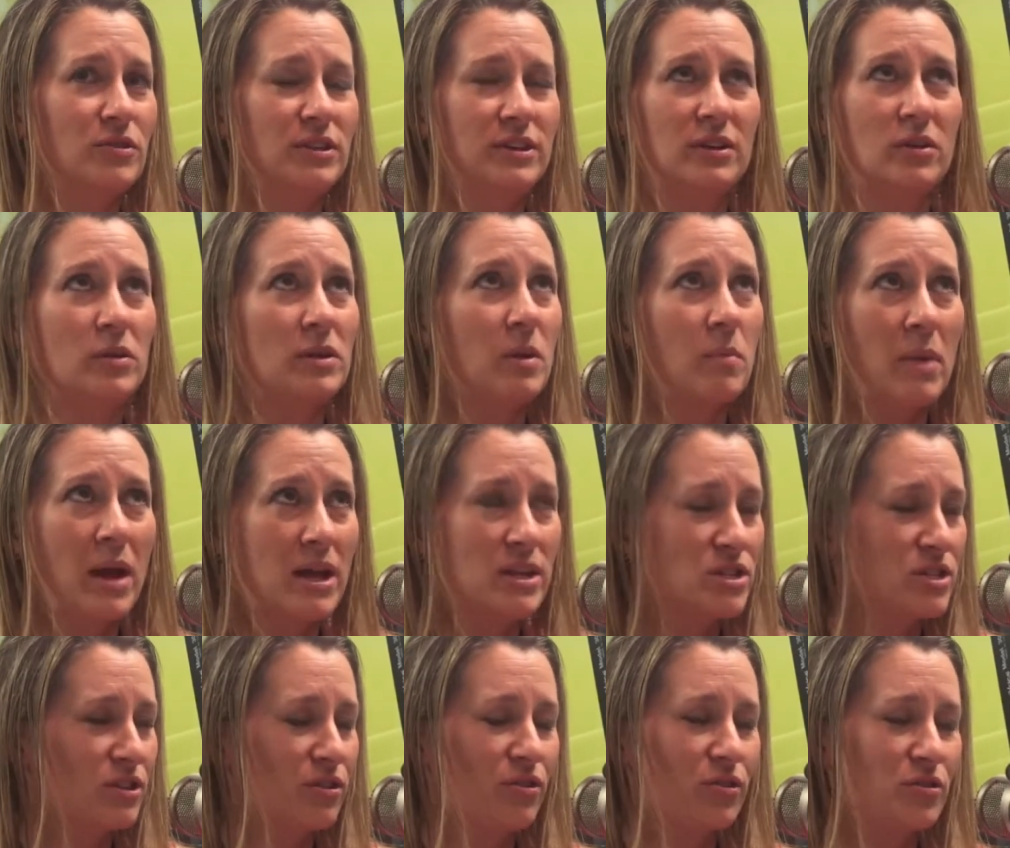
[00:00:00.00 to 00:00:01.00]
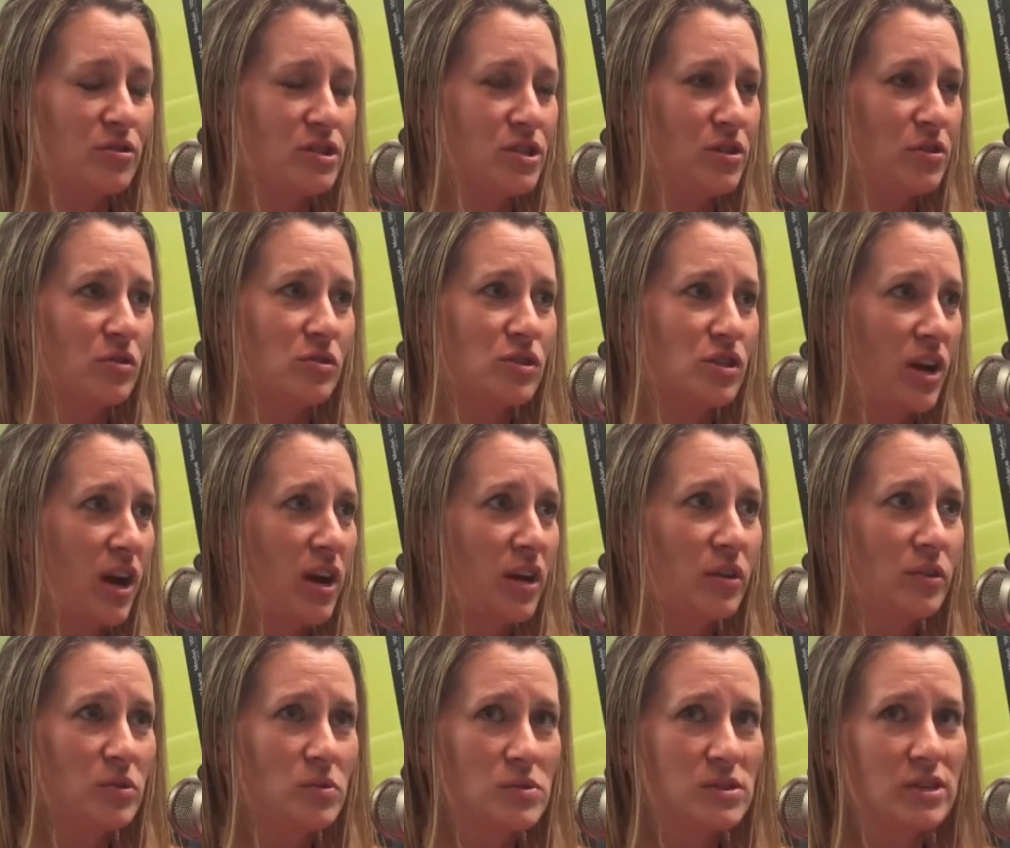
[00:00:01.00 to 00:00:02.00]
can only imagine a 13-year-old
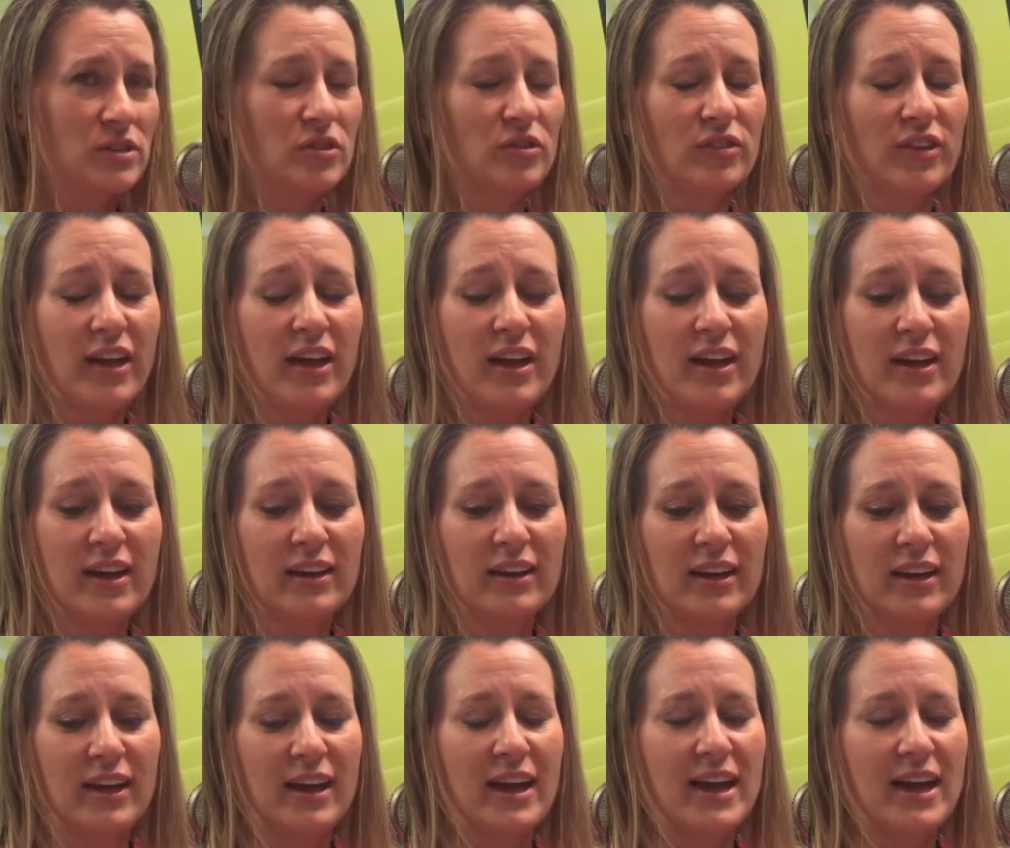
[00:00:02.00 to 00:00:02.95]
child losing their leg.